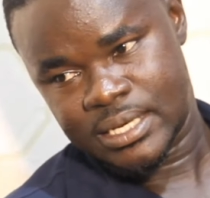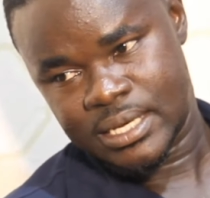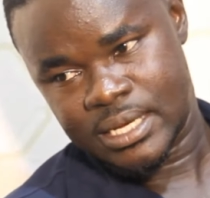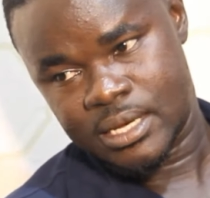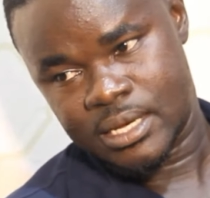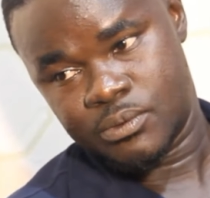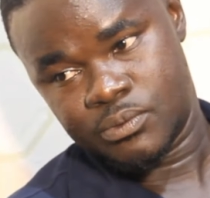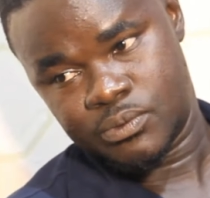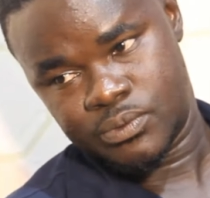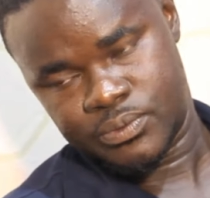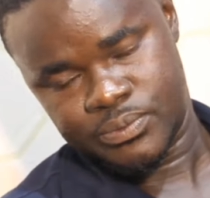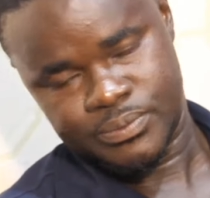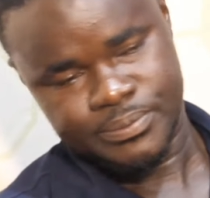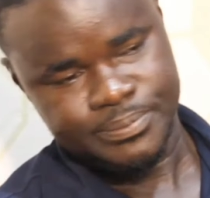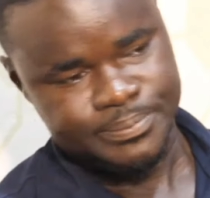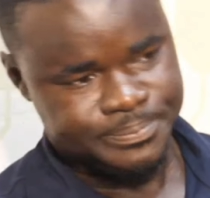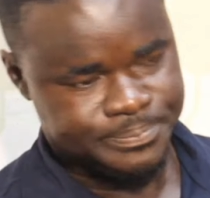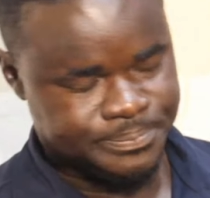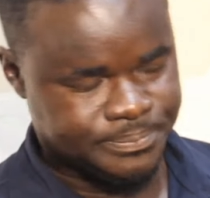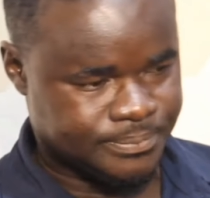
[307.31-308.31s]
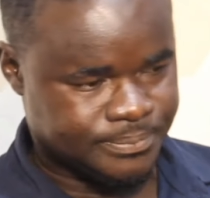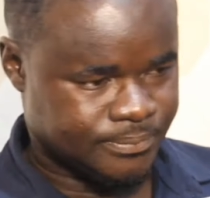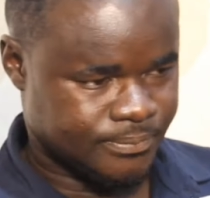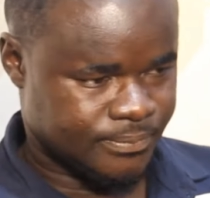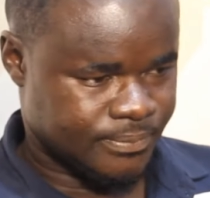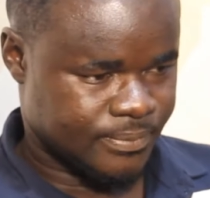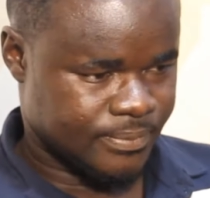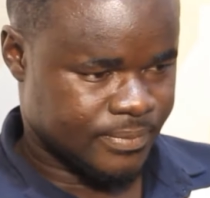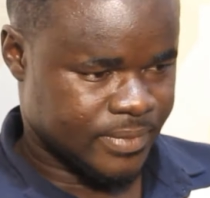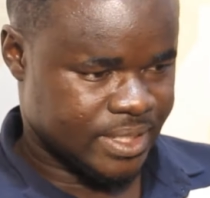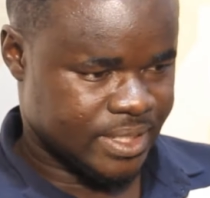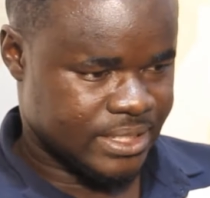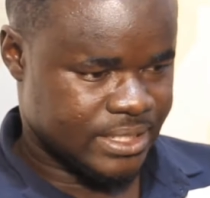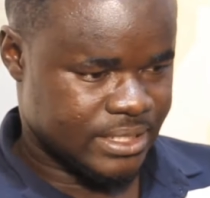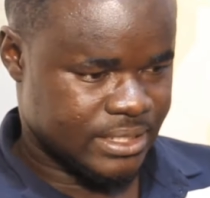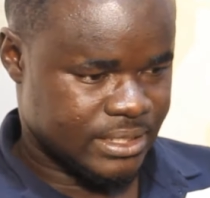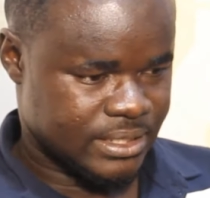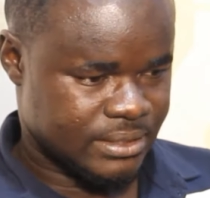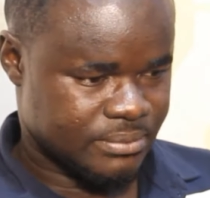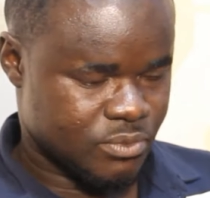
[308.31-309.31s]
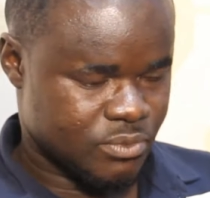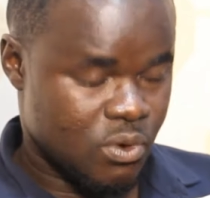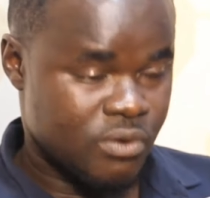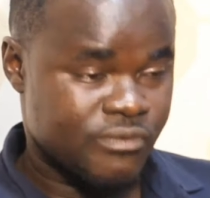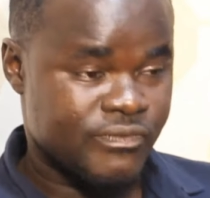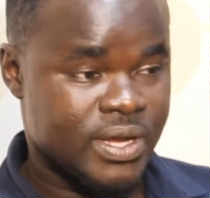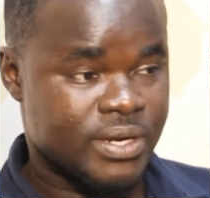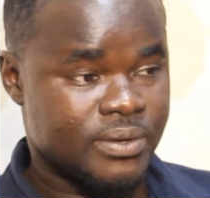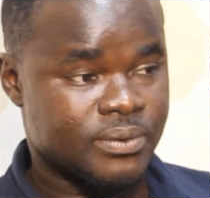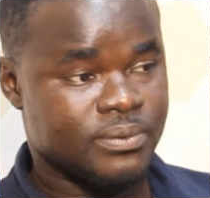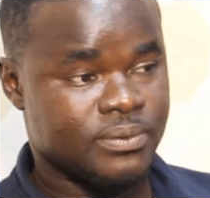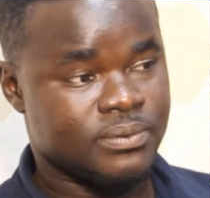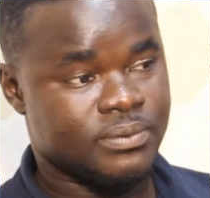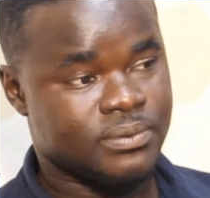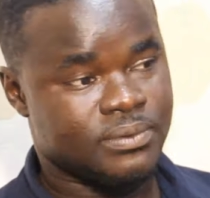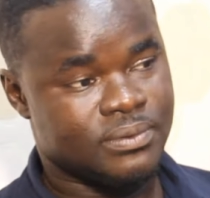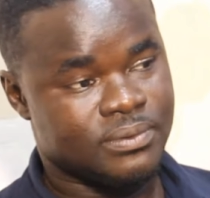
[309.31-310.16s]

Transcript: Eh, no. The more fun,